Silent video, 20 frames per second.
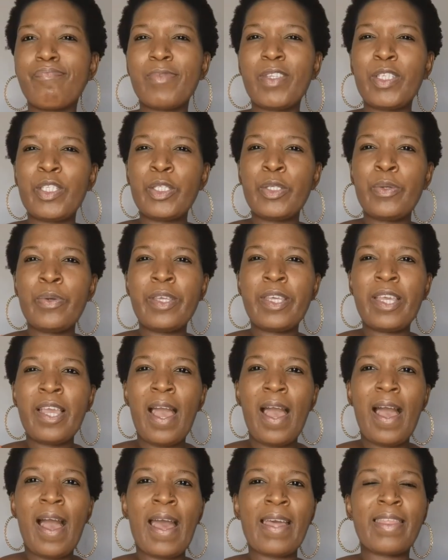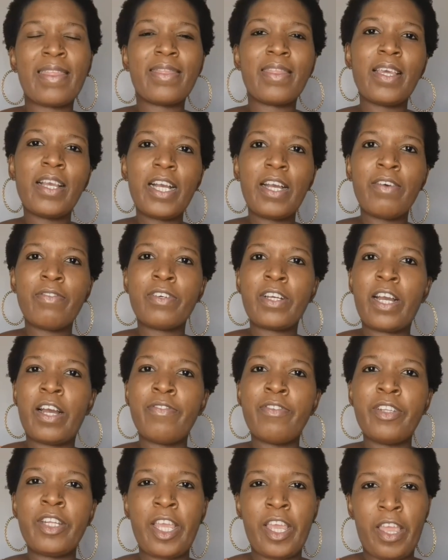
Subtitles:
So yeah, I think I've covered